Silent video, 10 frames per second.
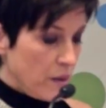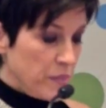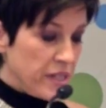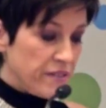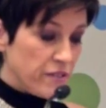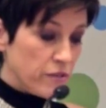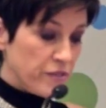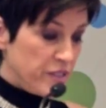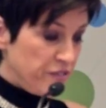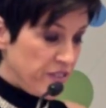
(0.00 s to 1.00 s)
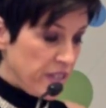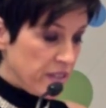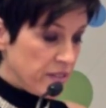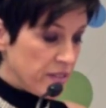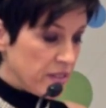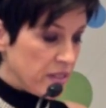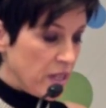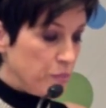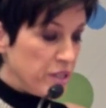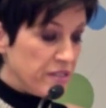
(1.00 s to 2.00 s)
Minister of Defense,
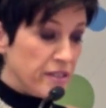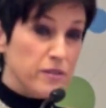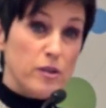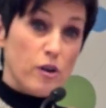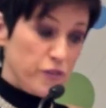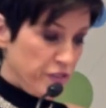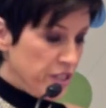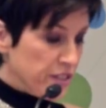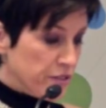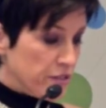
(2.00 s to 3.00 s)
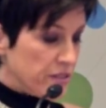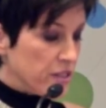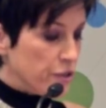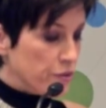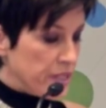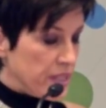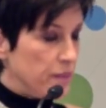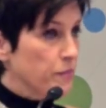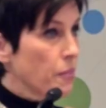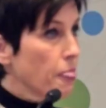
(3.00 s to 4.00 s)
and Minister of Interior
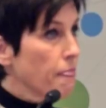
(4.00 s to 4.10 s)
Security.